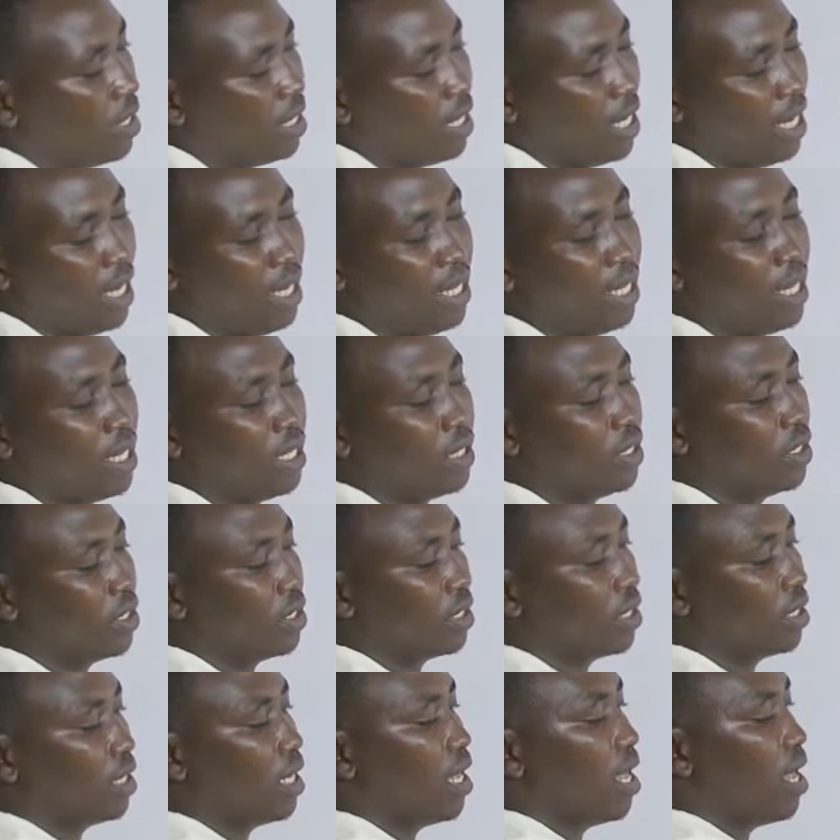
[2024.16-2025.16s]

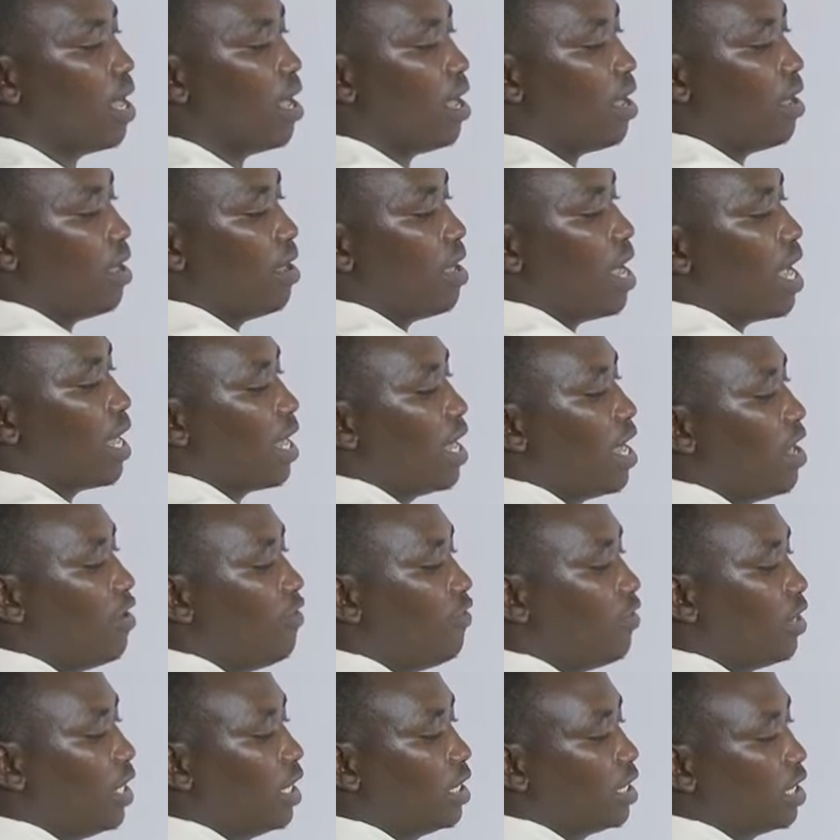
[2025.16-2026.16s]
degrees.
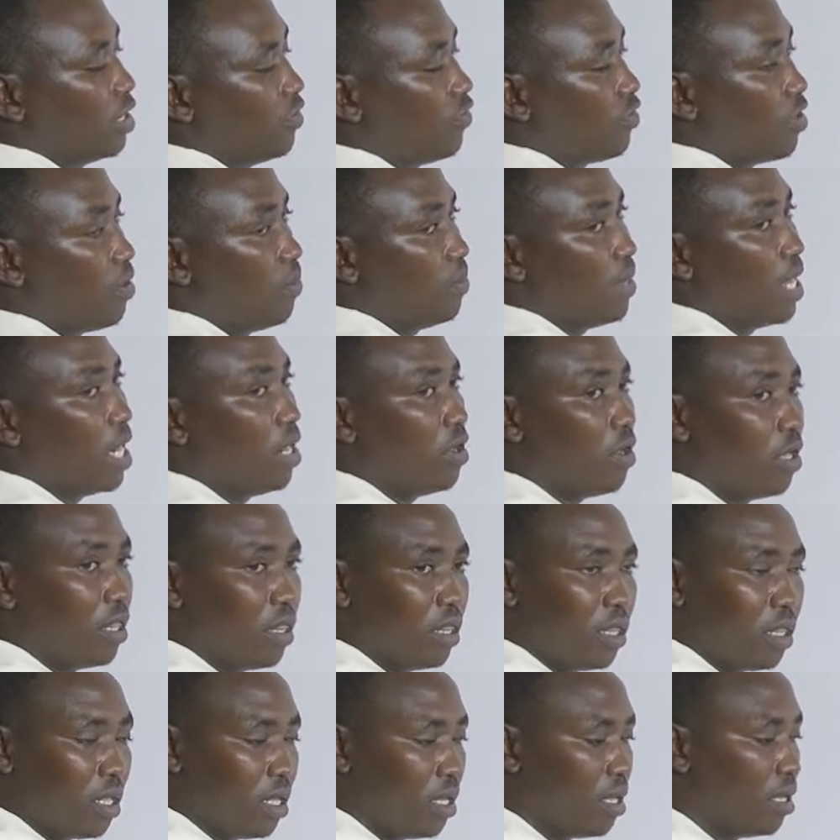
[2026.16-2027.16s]
Again, it is from the
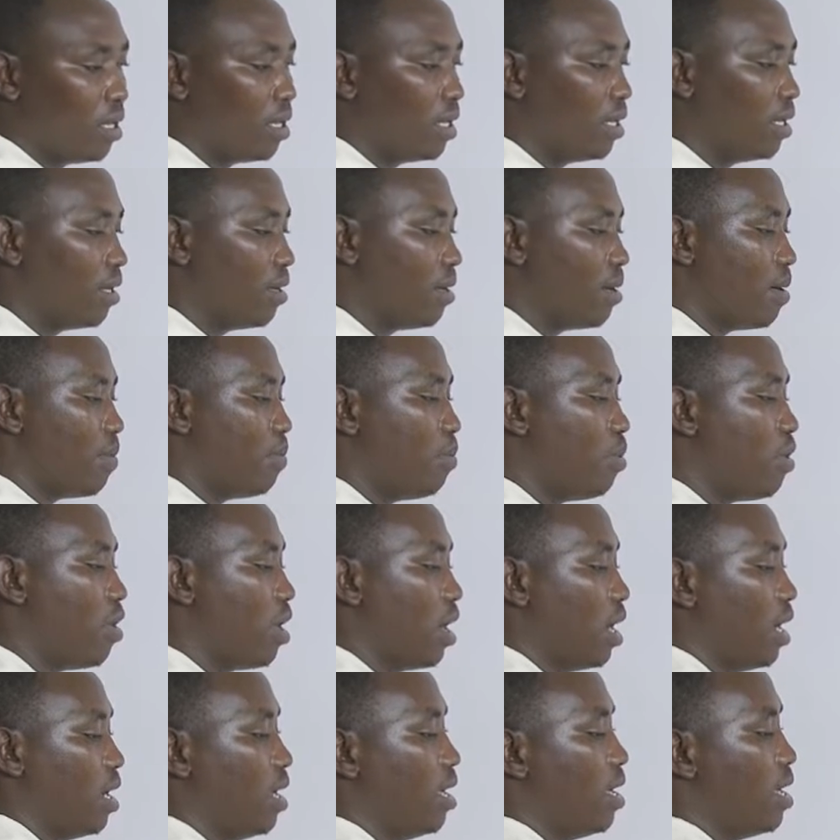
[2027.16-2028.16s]
north
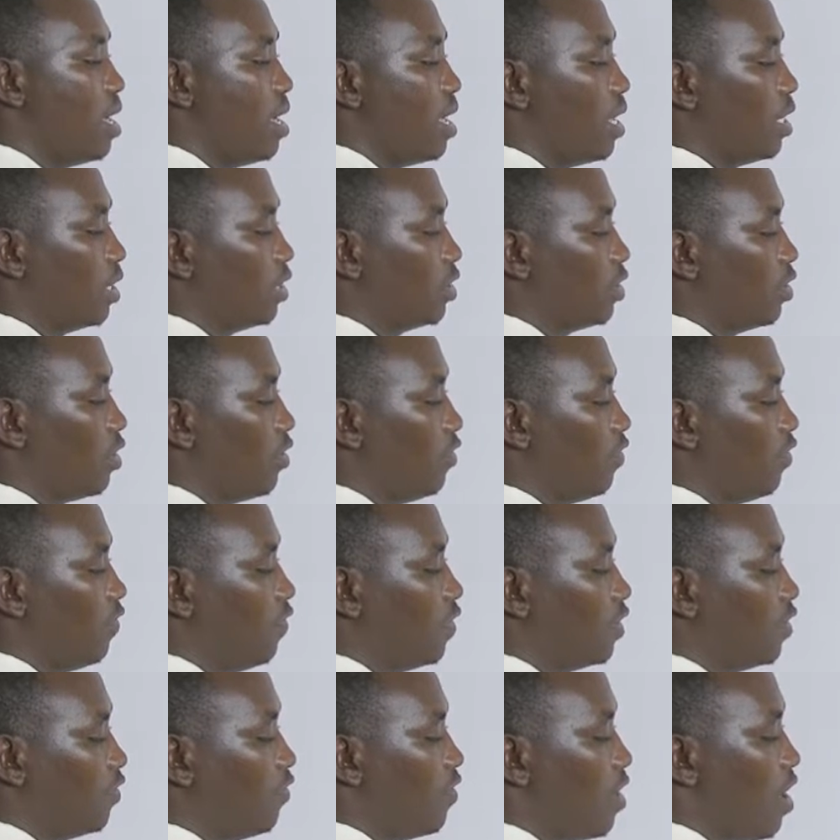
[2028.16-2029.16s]
pole. So
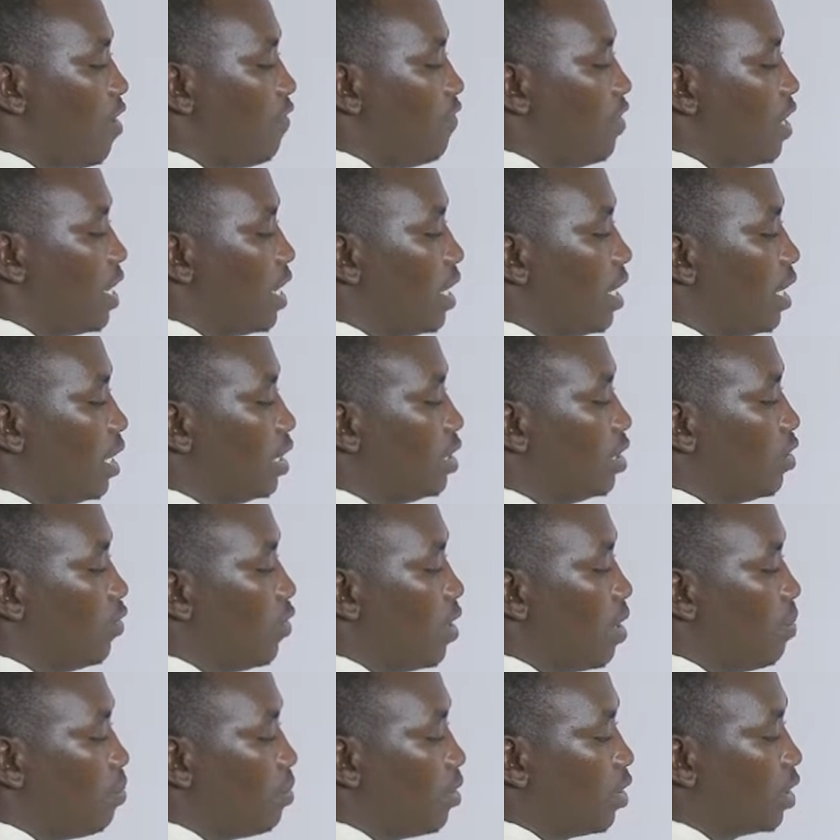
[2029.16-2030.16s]
55 degrees,
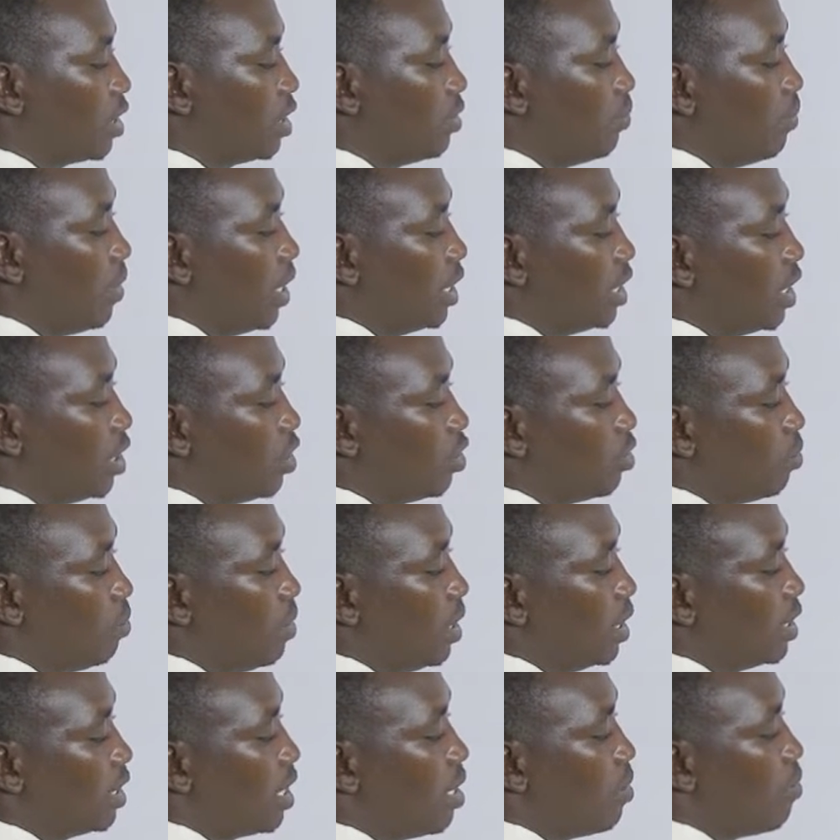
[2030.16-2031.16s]
we approximate it to
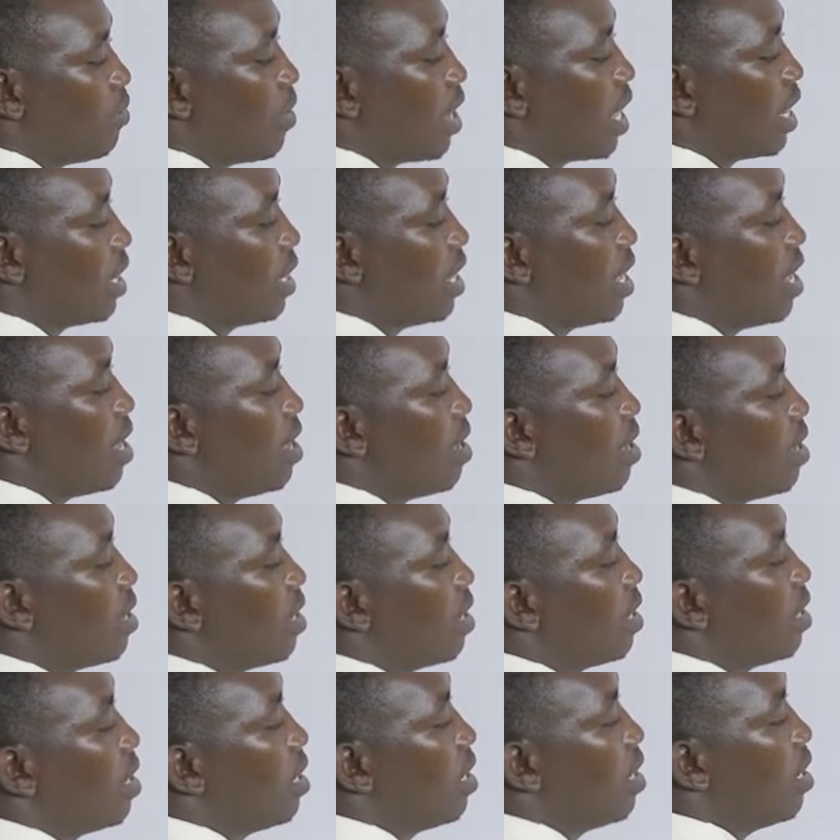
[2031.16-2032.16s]
be somewhere there.
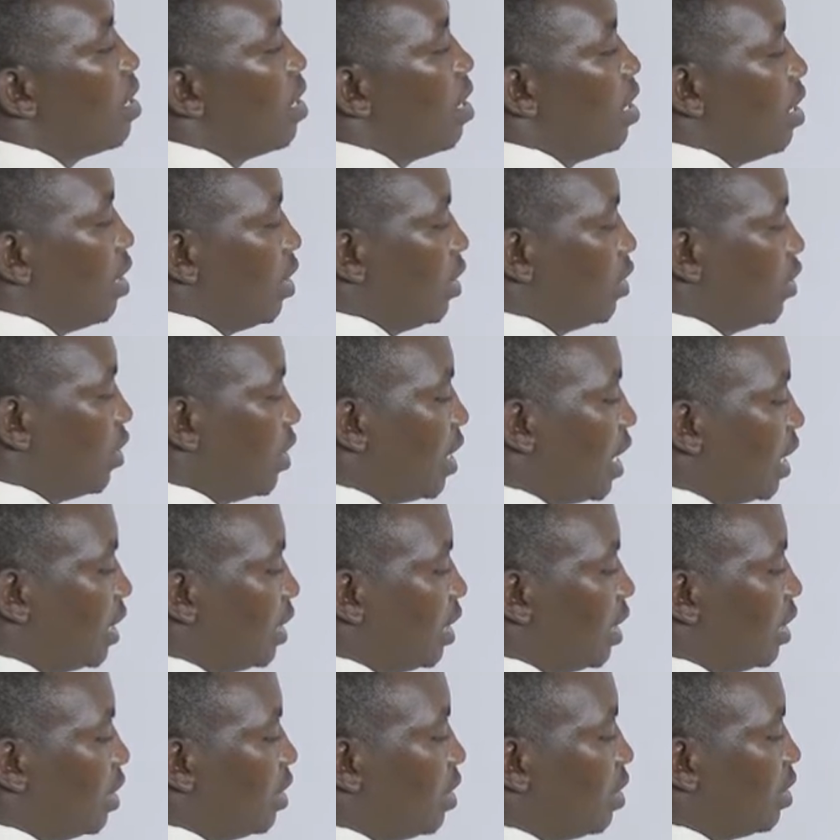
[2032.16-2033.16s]
So
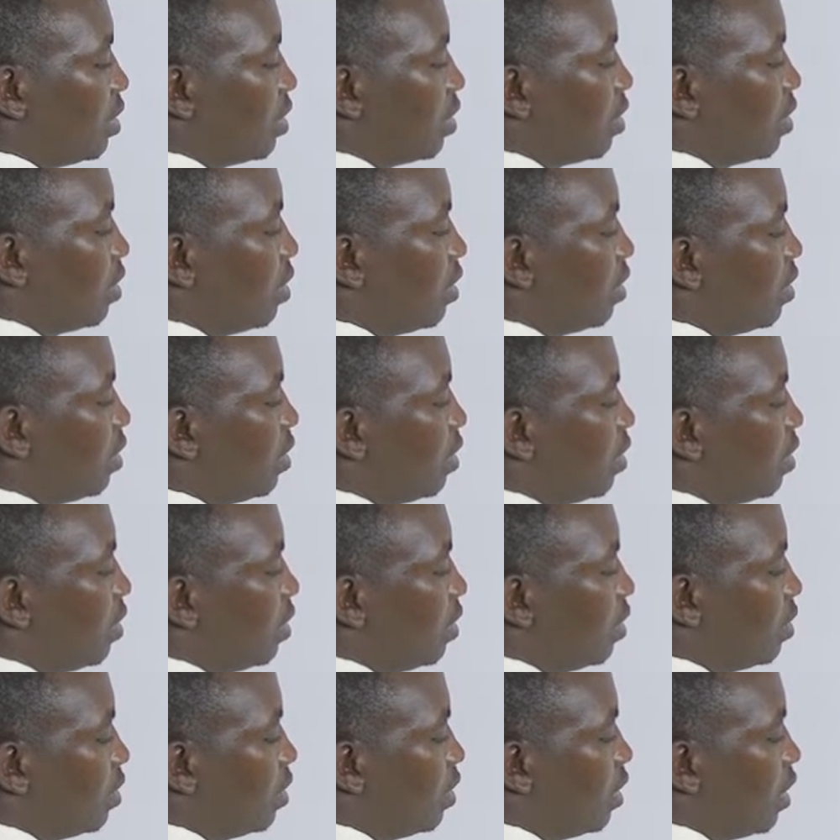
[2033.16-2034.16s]
that is
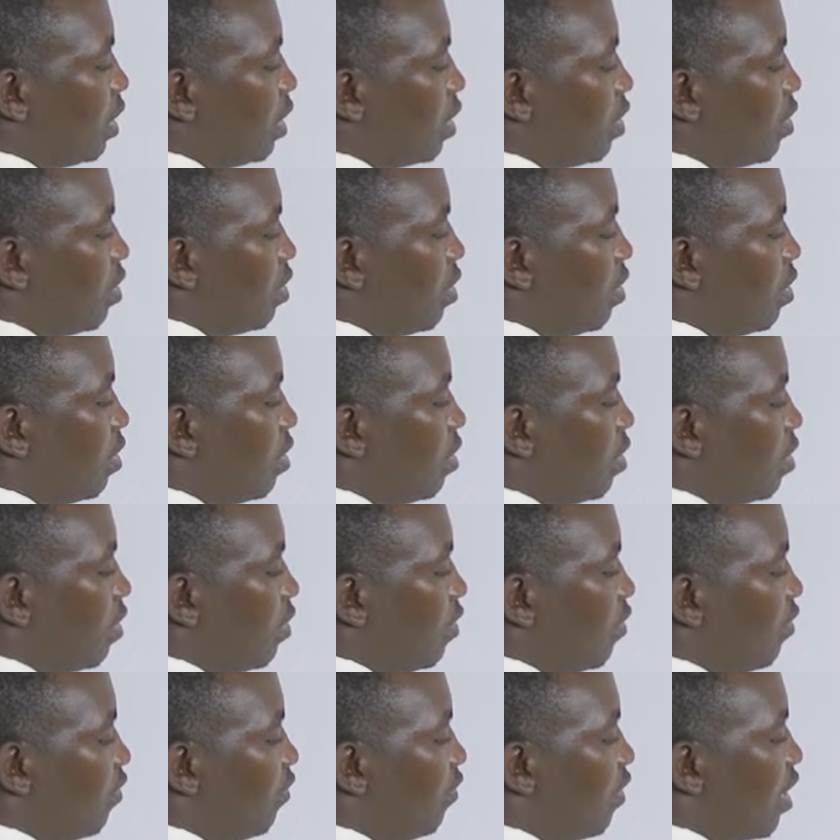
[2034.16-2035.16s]

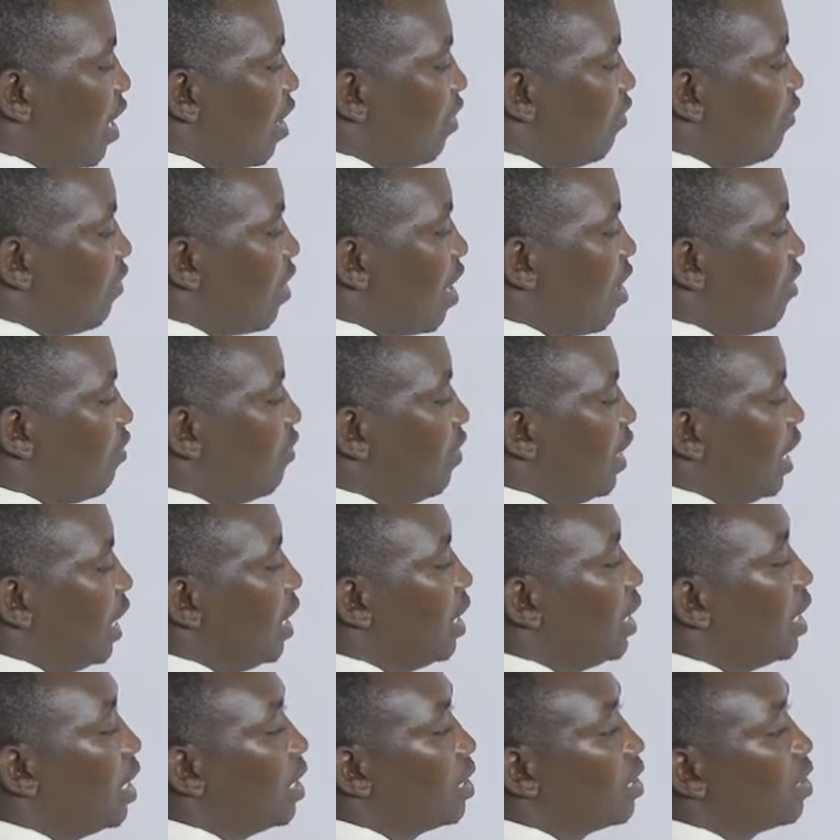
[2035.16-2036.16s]
0.55
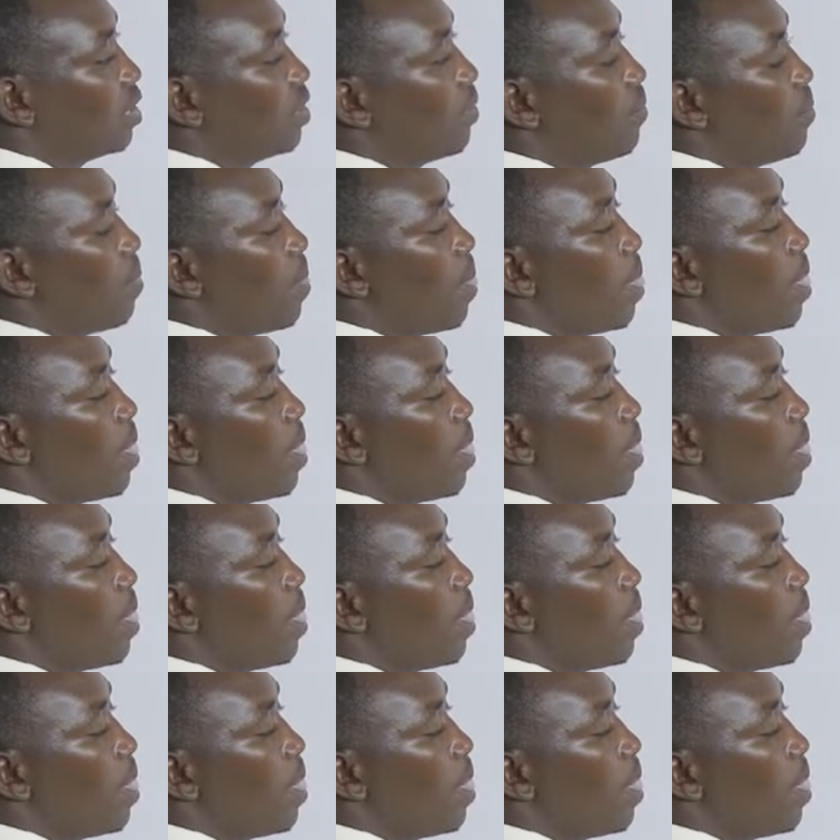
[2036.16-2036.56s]
degrees.